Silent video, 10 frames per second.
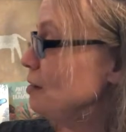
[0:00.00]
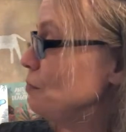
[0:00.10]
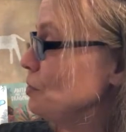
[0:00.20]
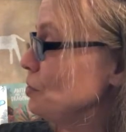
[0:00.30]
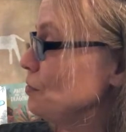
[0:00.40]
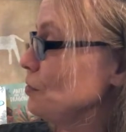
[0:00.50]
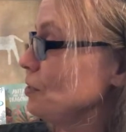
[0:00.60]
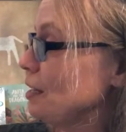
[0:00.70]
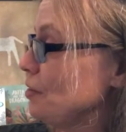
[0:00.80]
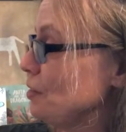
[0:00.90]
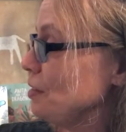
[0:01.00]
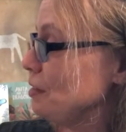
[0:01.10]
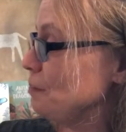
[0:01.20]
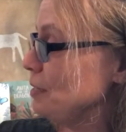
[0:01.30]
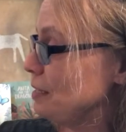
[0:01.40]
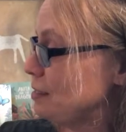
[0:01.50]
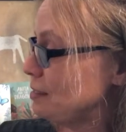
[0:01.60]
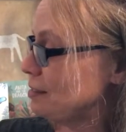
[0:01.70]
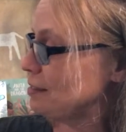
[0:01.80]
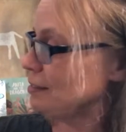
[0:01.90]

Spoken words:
a beautiful, healthy place.